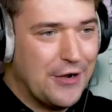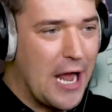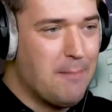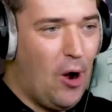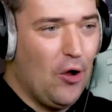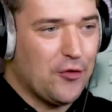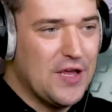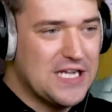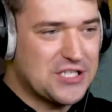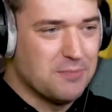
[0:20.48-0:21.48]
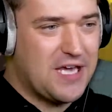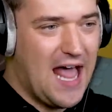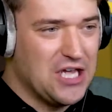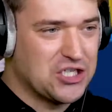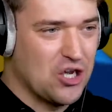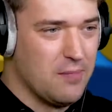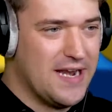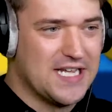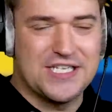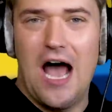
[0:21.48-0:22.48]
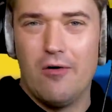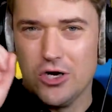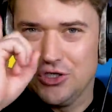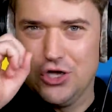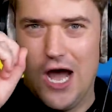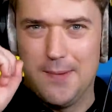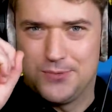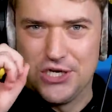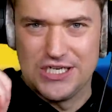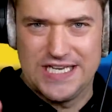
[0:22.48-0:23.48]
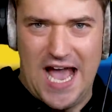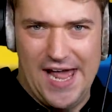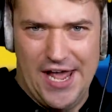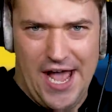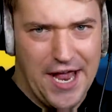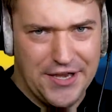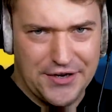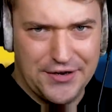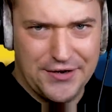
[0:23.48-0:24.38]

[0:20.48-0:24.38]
They both need some calcium and it's our job to get it.